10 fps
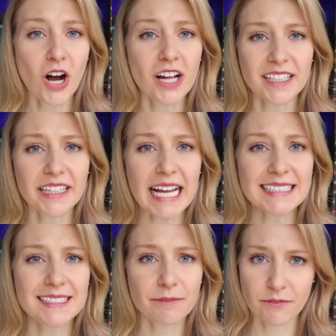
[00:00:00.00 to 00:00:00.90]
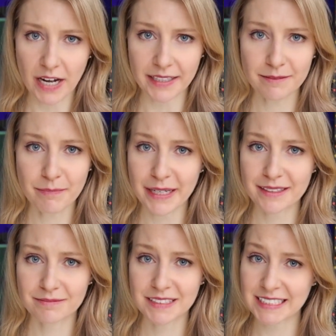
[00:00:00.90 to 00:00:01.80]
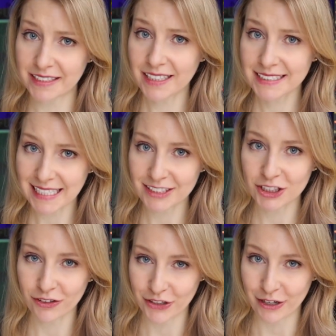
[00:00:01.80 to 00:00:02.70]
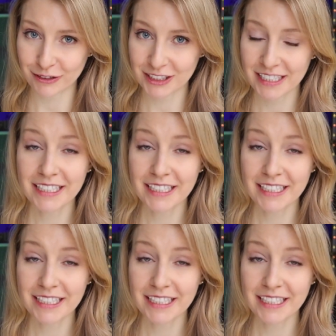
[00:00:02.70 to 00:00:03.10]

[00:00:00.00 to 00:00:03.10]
On a less fun but still essential note,